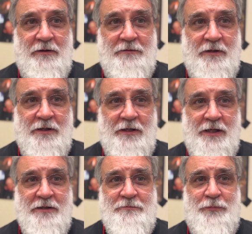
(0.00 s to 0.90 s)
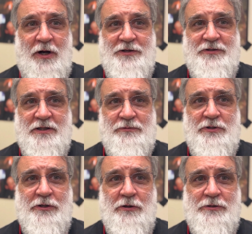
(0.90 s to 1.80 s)
the end process when
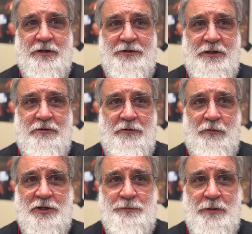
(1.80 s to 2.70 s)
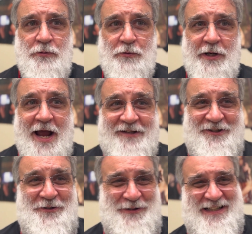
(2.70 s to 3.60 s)
you go to the theater and watch people react
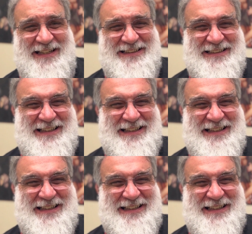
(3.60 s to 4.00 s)
to it.